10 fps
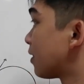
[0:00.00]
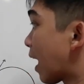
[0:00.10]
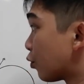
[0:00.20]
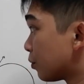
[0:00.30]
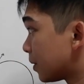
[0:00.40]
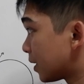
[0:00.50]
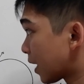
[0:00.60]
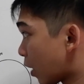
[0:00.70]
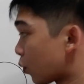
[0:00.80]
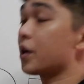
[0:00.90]
that would
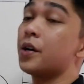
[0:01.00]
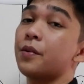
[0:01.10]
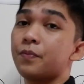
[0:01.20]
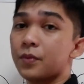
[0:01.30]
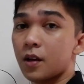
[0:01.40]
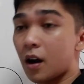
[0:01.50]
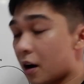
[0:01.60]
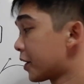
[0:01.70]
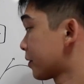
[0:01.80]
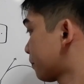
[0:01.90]
be our
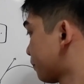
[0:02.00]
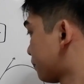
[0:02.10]
arc.